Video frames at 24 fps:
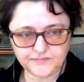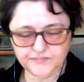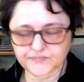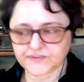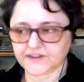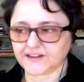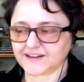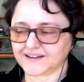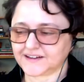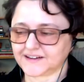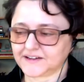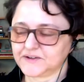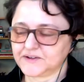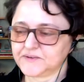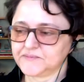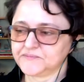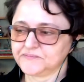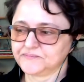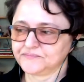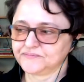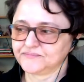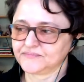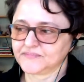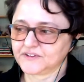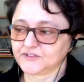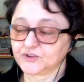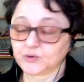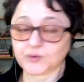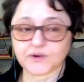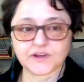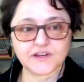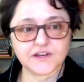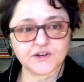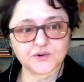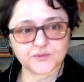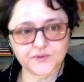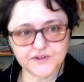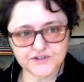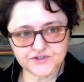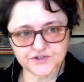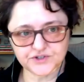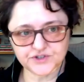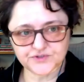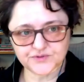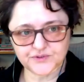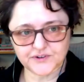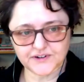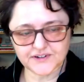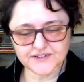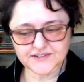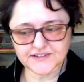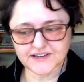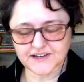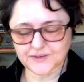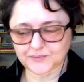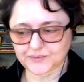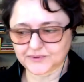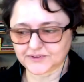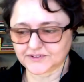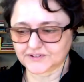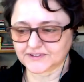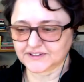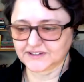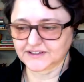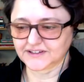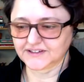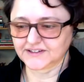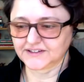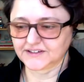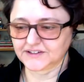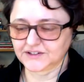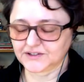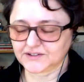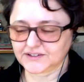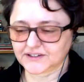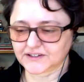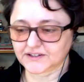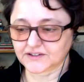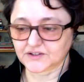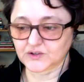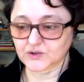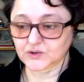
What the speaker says: like if you're looking at research, for example, you're like,